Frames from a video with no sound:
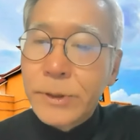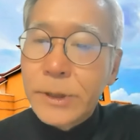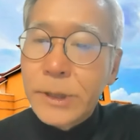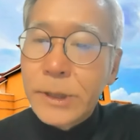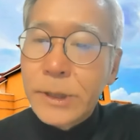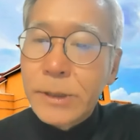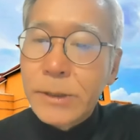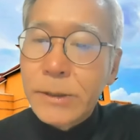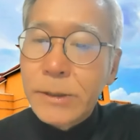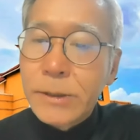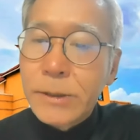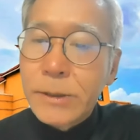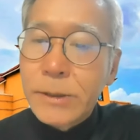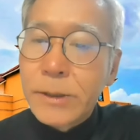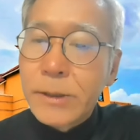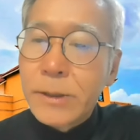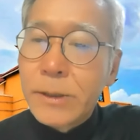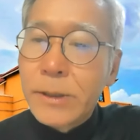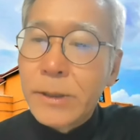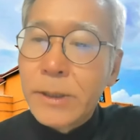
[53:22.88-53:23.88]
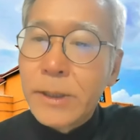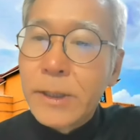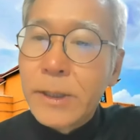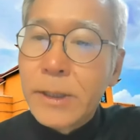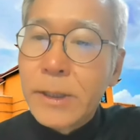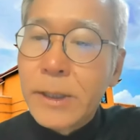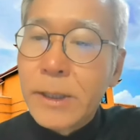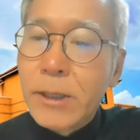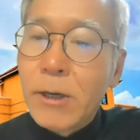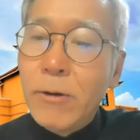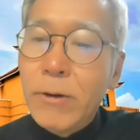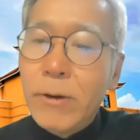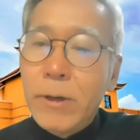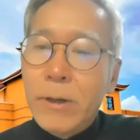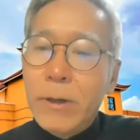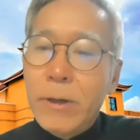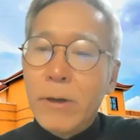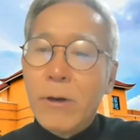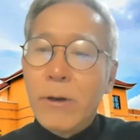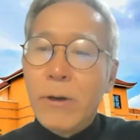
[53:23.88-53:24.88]
Yeah.
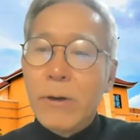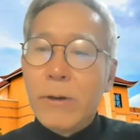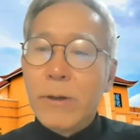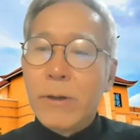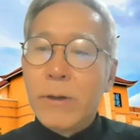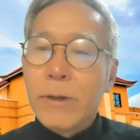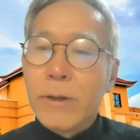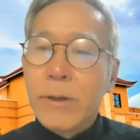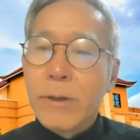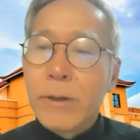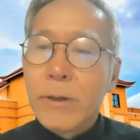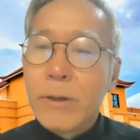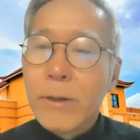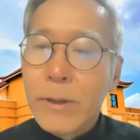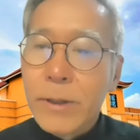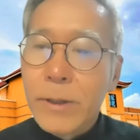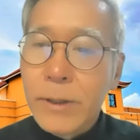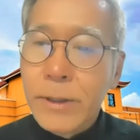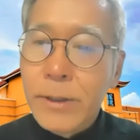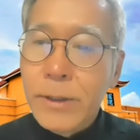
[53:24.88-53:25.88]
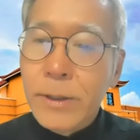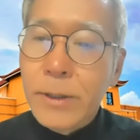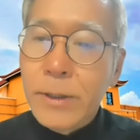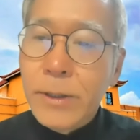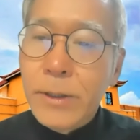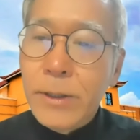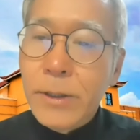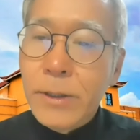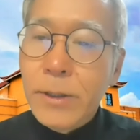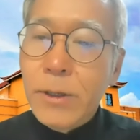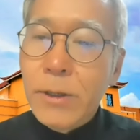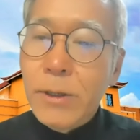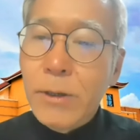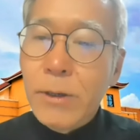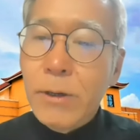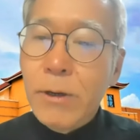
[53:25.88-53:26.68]
Your signal